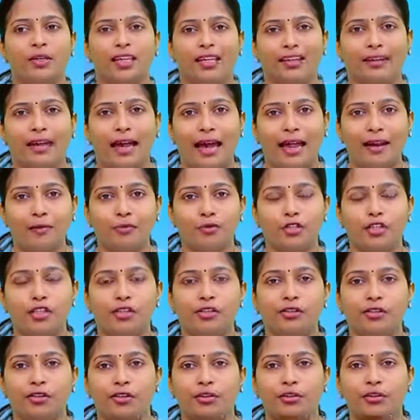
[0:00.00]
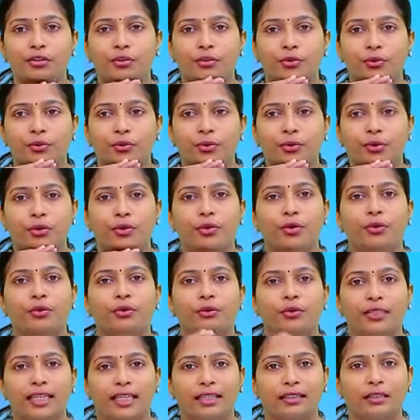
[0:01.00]
we can help children to
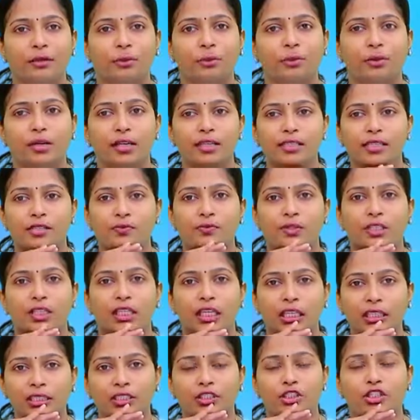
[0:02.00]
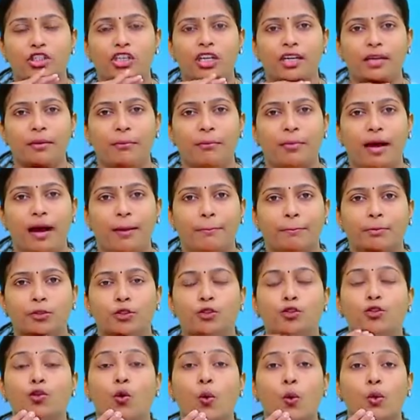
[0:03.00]
read the words with a chin bump,
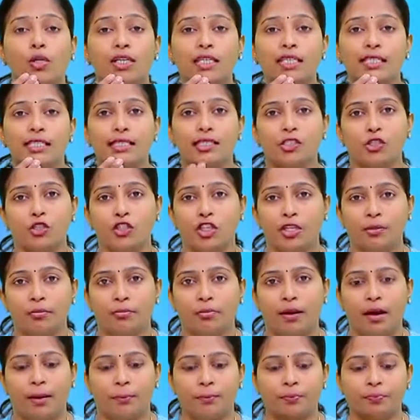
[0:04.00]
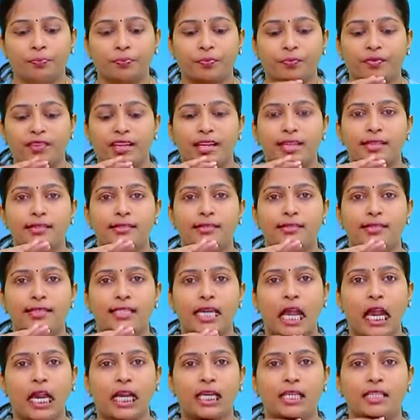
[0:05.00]
to notice the chin bump.
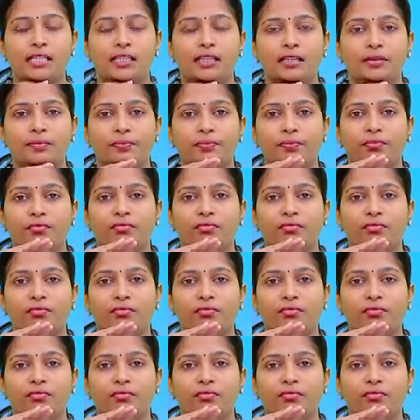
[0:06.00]
Sit,